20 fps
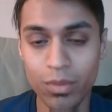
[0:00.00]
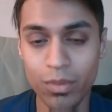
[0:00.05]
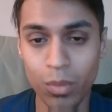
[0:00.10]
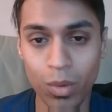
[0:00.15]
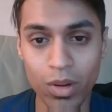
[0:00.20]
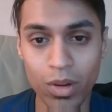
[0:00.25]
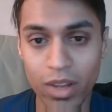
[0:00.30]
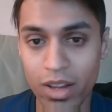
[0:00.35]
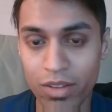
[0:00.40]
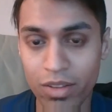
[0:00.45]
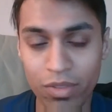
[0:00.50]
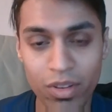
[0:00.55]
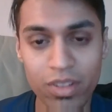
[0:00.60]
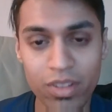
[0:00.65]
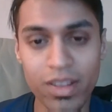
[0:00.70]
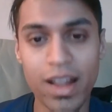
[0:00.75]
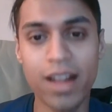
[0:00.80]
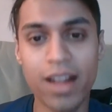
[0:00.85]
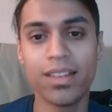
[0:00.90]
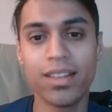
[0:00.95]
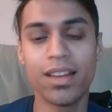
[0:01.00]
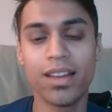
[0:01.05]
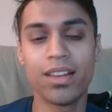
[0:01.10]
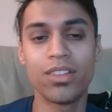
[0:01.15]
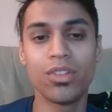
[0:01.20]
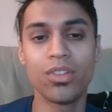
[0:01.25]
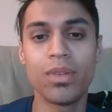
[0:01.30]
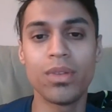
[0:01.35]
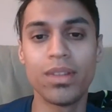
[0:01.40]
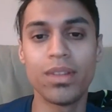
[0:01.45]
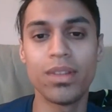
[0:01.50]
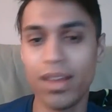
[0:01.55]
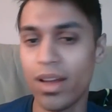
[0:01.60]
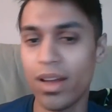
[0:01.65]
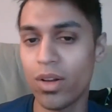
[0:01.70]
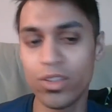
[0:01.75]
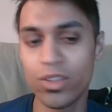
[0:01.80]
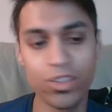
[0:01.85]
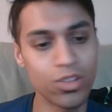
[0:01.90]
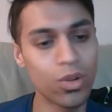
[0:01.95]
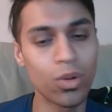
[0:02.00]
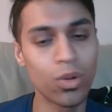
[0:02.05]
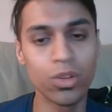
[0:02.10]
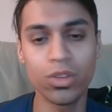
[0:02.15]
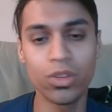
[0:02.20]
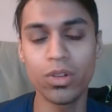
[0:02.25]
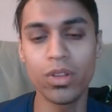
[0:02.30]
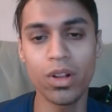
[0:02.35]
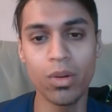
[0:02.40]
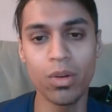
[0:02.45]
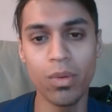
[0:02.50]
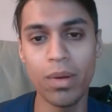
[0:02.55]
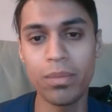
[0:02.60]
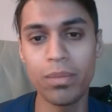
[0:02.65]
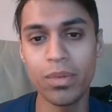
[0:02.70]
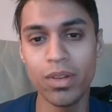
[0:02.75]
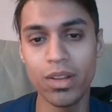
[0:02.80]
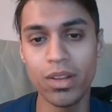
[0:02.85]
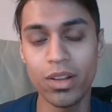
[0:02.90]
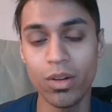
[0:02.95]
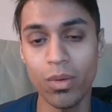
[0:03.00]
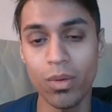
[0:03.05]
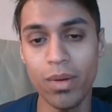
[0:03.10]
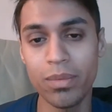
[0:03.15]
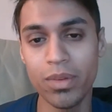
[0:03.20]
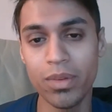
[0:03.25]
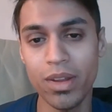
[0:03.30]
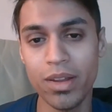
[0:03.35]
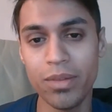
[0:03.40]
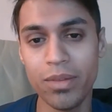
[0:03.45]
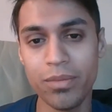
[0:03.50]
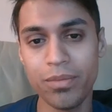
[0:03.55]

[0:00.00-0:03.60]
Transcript: working for status, I assume, is that just all through your website?